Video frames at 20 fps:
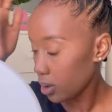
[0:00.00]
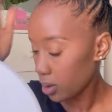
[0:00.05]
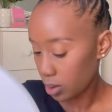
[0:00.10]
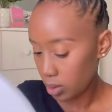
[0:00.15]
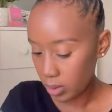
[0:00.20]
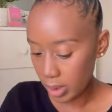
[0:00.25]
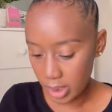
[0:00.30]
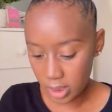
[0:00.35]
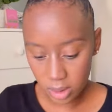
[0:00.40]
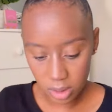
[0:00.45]

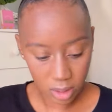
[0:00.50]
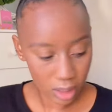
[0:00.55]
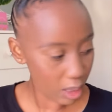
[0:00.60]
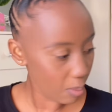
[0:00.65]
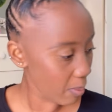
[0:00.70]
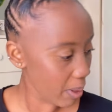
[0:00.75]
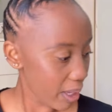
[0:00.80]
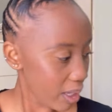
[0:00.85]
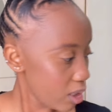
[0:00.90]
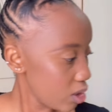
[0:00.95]
Do I need to lay
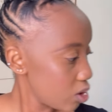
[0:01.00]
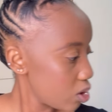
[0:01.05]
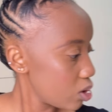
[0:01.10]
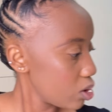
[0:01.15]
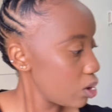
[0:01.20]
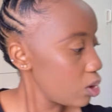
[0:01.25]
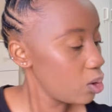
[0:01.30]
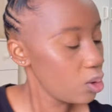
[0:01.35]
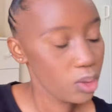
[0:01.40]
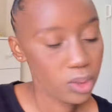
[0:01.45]
my edges?
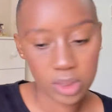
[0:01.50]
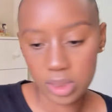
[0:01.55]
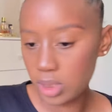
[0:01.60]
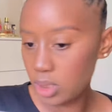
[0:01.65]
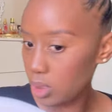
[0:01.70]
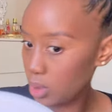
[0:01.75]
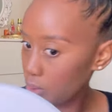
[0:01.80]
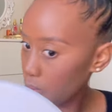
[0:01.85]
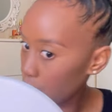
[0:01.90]
Get losing.